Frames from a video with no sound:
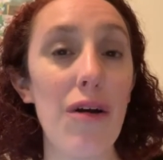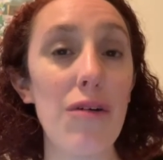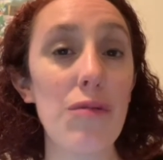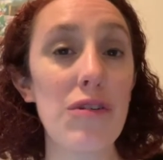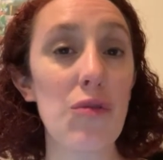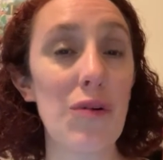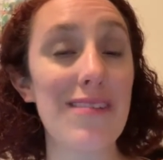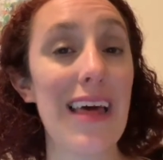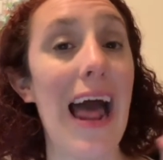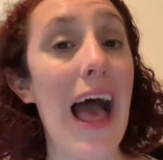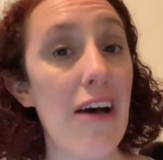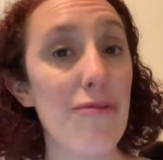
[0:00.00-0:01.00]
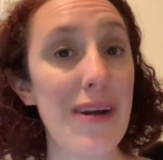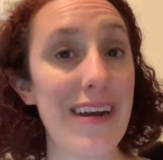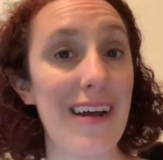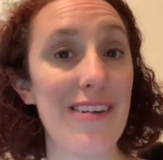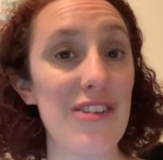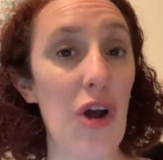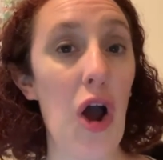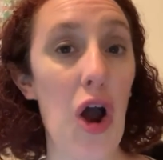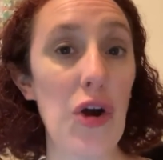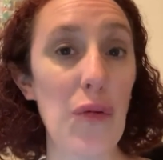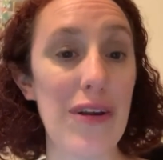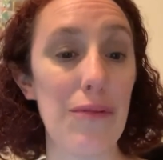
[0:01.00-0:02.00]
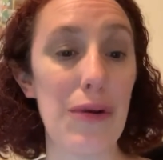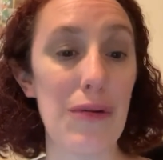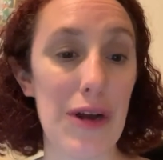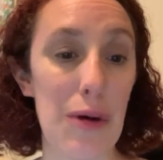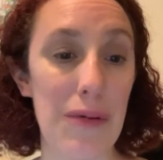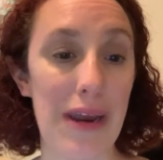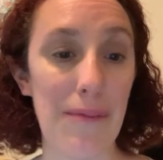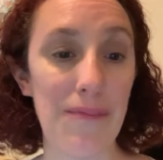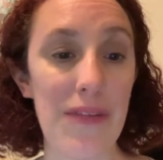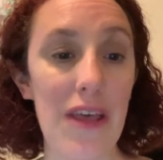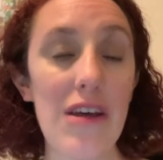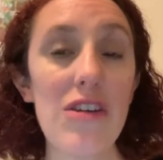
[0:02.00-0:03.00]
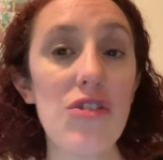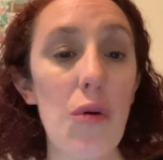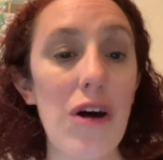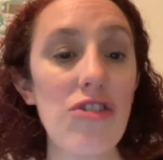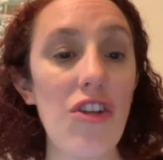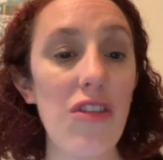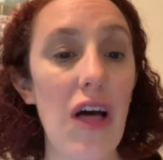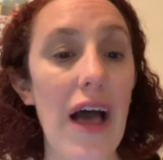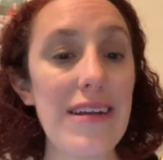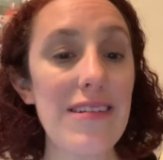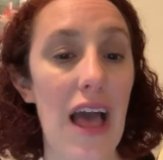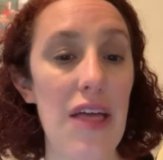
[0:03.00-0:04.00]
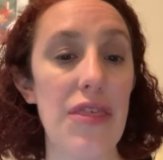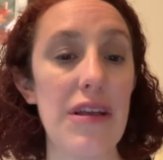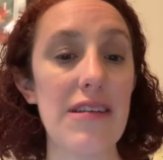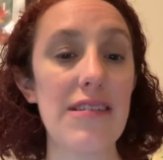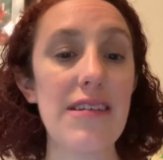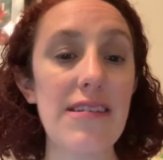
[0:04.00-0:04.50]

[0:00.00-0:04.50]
resorts that have been announced are going to be reopening. So on July 10th, Disney's